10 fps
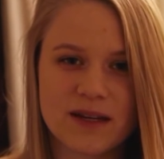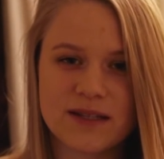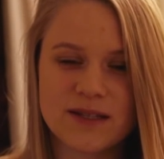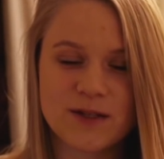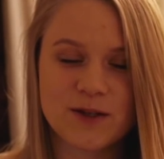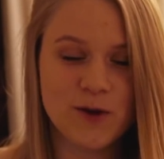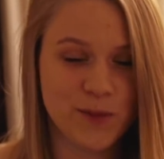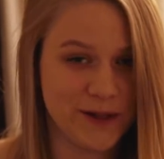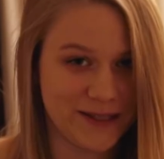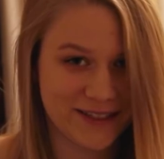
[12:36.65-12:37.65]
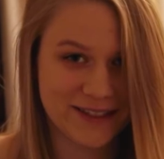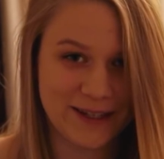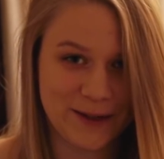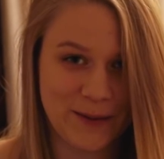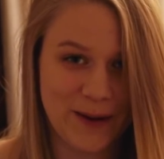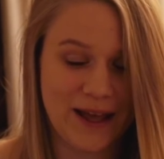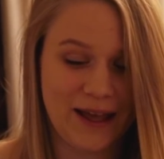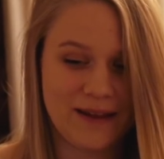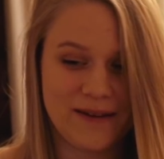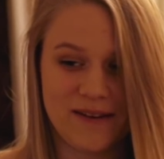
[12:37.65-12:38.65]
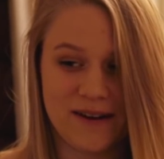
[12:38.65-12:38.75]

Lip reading: stupid in a way.